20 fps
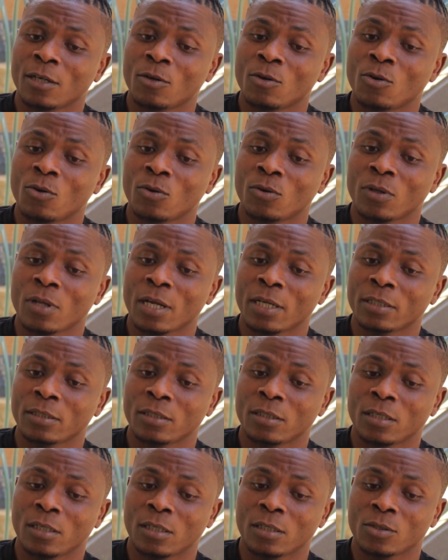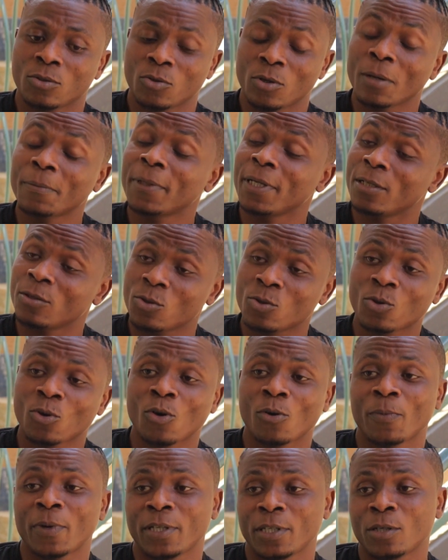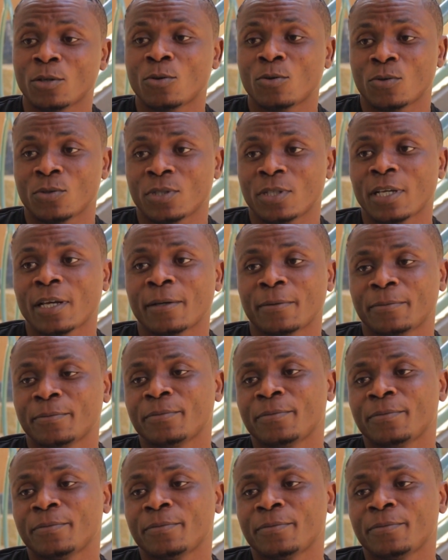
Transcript: goal and uh, to help them to score many goals. Yeah.